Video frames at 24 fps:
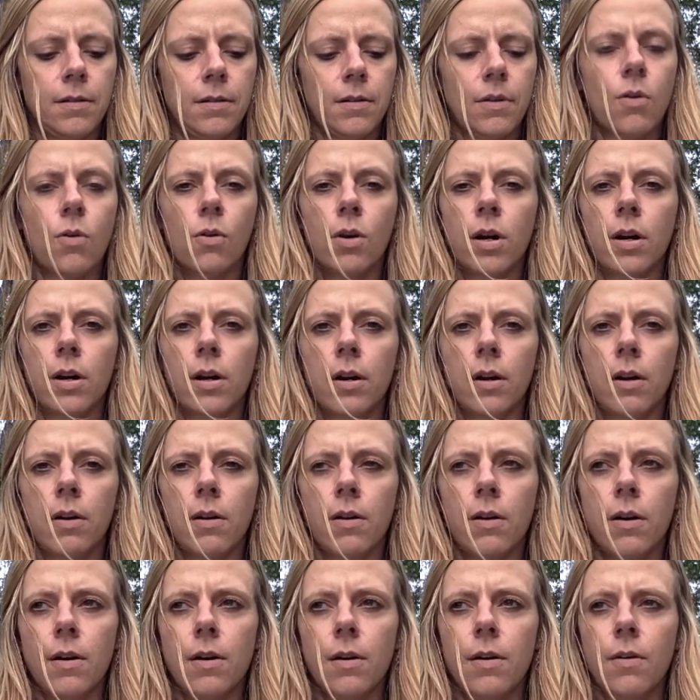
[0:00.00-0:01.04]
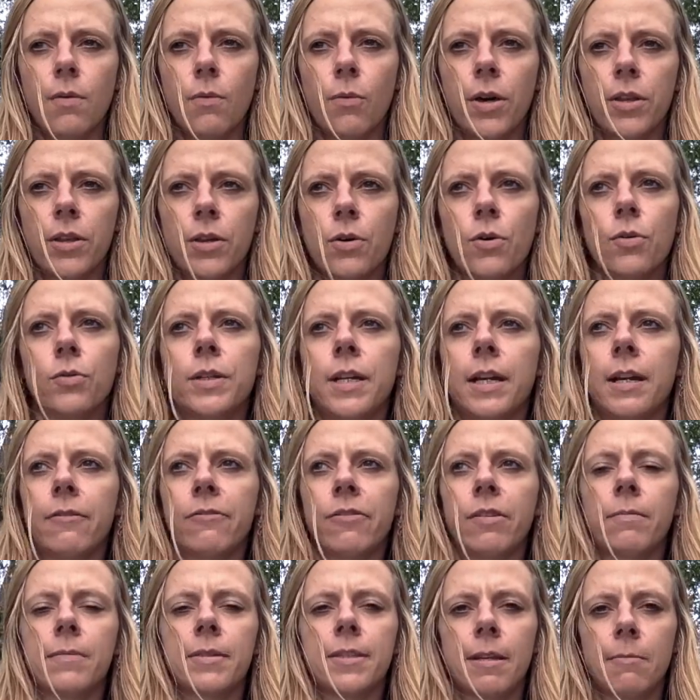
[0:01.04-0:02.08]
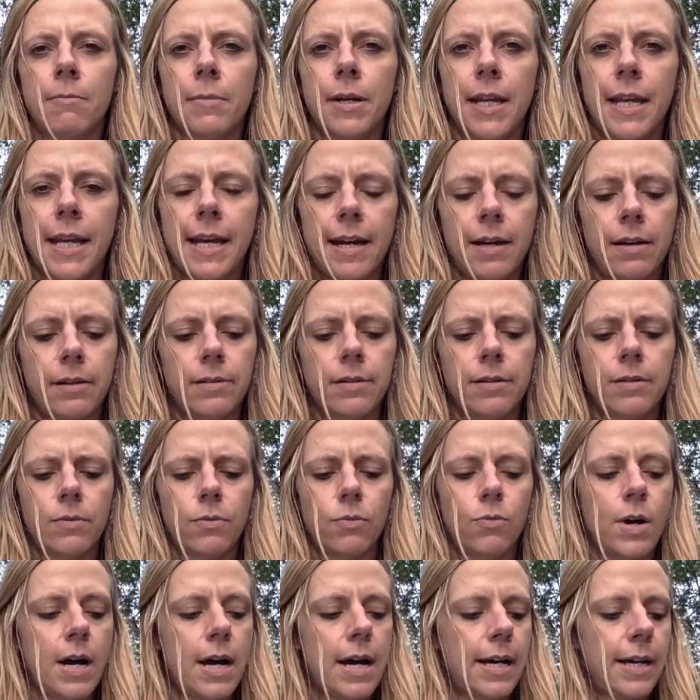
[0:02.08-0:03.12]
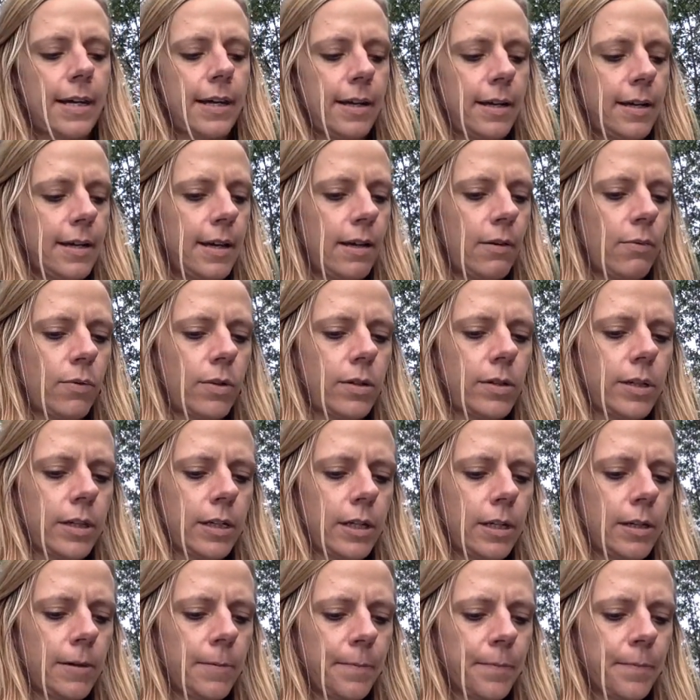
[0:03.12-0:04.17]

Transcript: or withholding from somebody else. Why, I wonder?